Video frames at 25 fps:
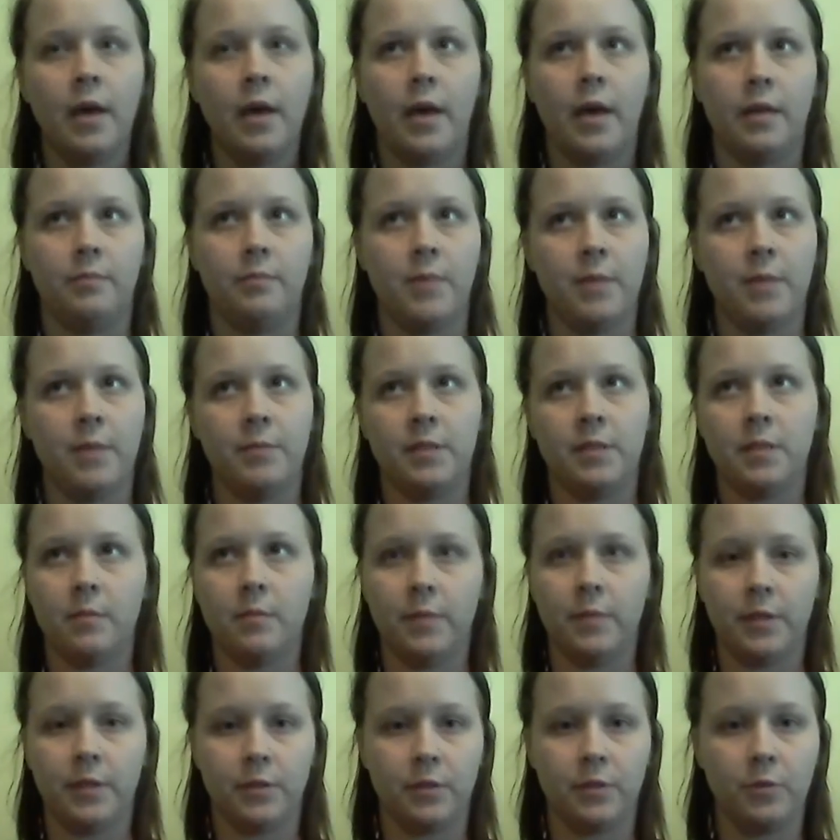and maybe
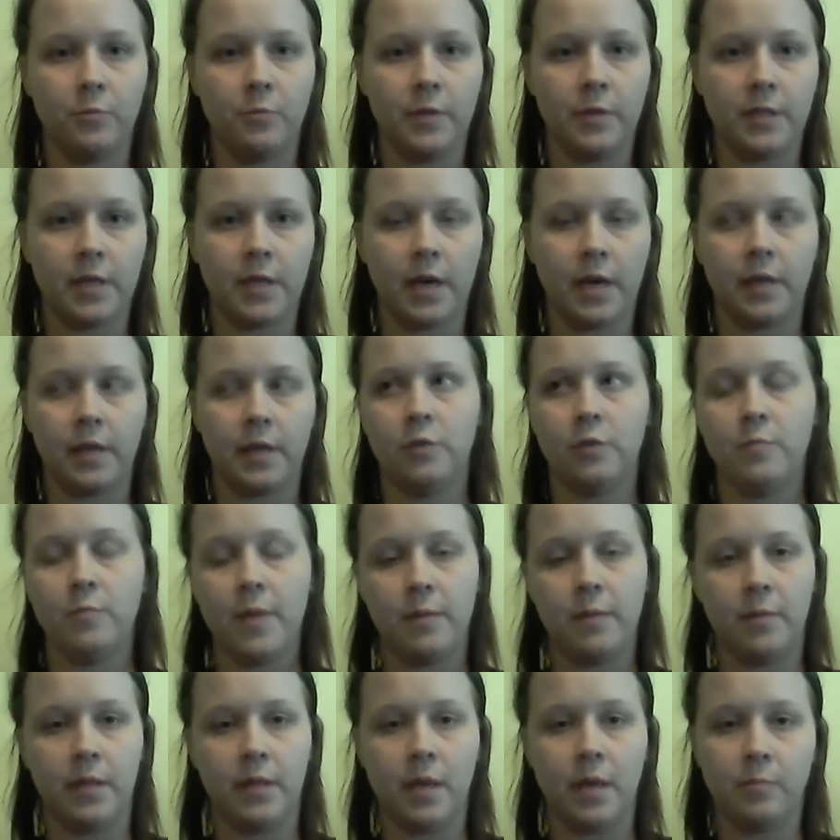somebody's 2 weeks ahead of you.
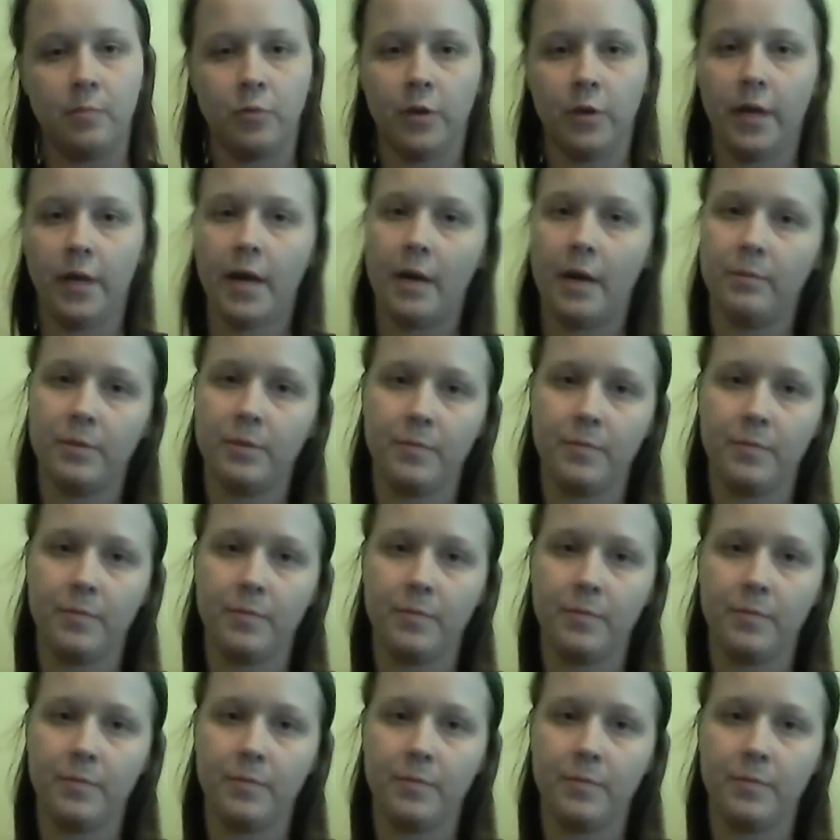Maybe they prehabbed,